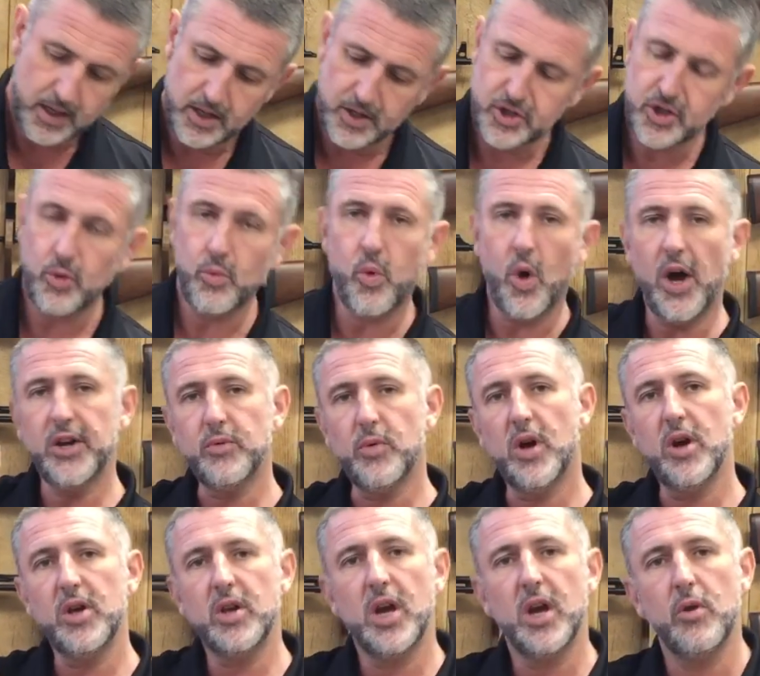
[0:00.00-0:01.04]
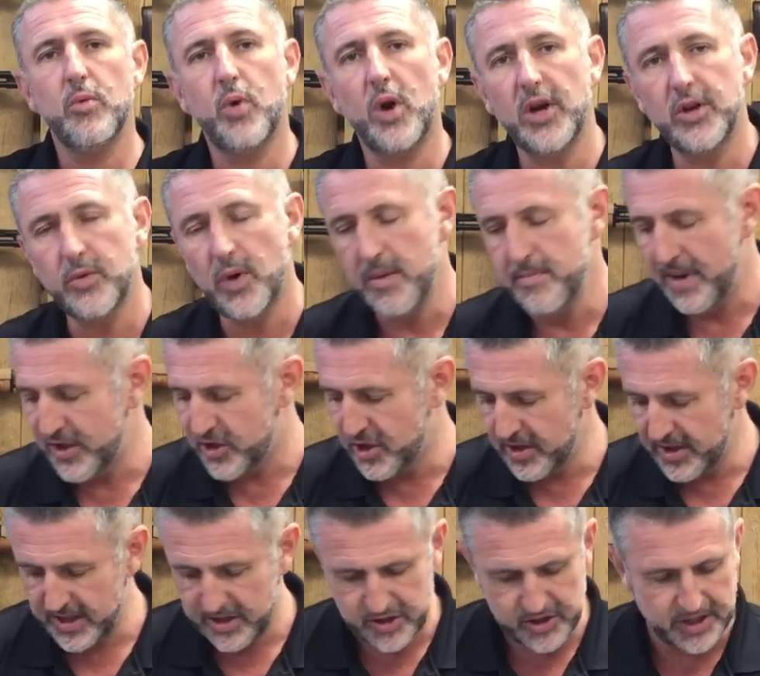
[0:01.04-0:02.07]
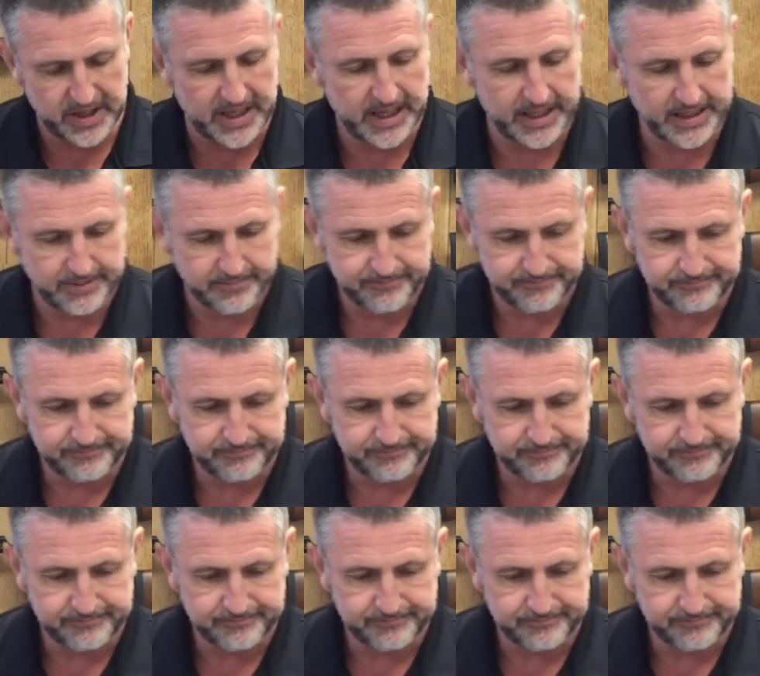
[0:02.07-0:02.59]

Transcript: So why do I uh, why do I mention this today?